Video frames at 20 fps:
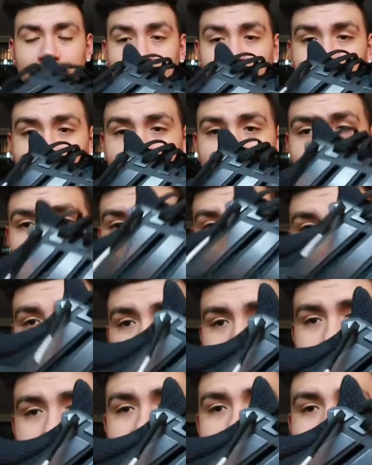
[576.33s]

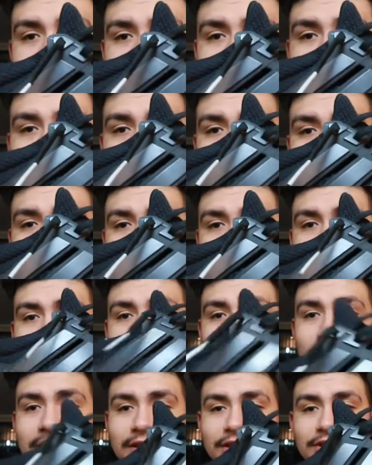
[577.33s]
This is how it looks like
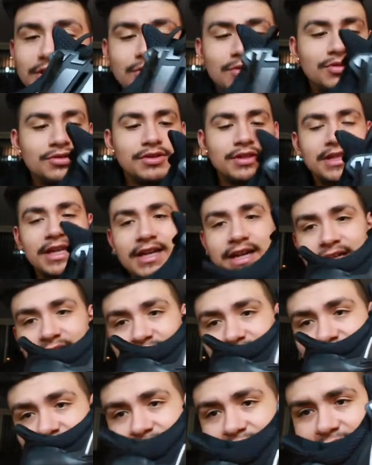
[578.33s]
with the shoe tree, like I
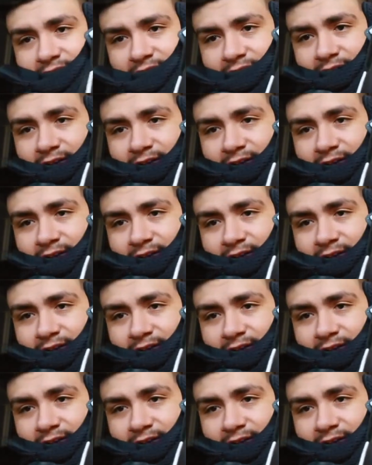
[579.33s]
said.